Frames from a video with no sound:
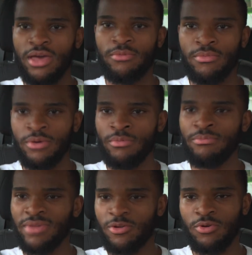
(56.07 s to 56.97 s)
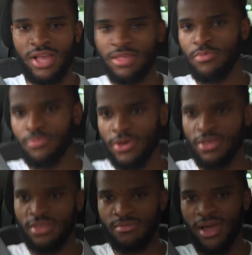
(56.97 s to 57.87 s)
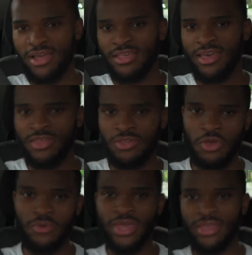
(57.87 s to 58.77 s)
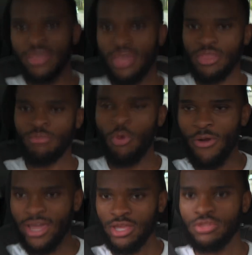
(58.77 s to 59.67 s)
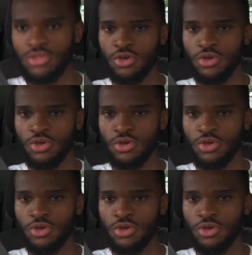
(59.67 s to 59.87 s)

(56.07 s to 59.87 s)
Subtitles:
A middle class person's mindset is doing. The more I can